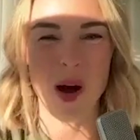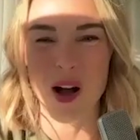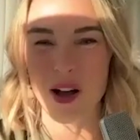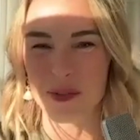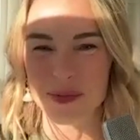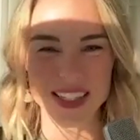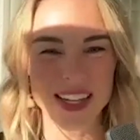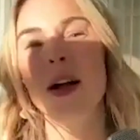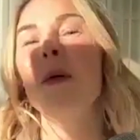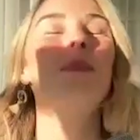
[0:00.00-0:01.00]
bulbs.
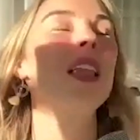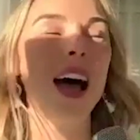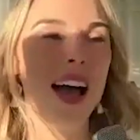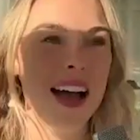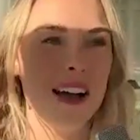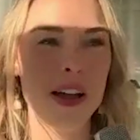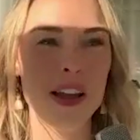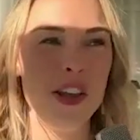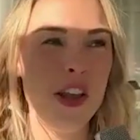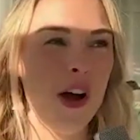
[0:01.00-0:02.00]
Um,
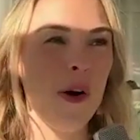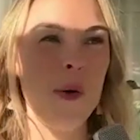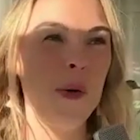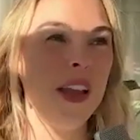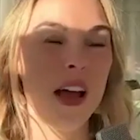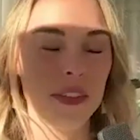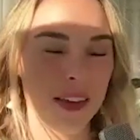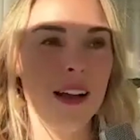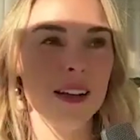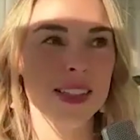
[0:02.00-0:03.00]
mm-hmm. no,
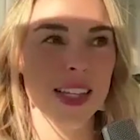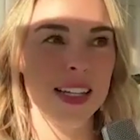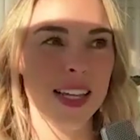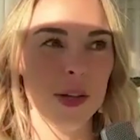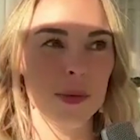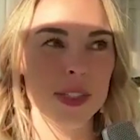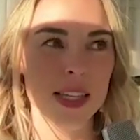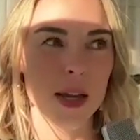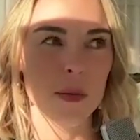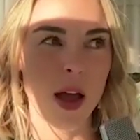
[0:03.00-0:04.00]
nothing else. And he was
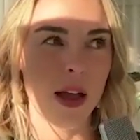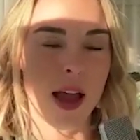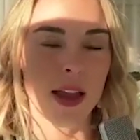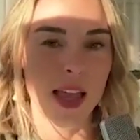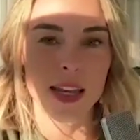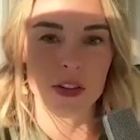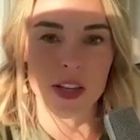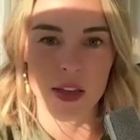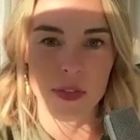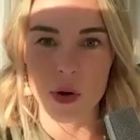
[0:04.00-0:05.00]
like, I, I can't
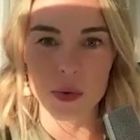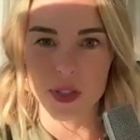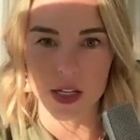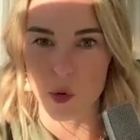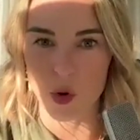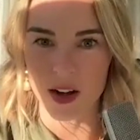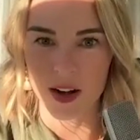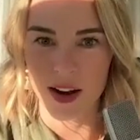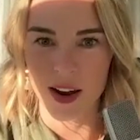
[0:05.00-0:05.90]
even get those anymore.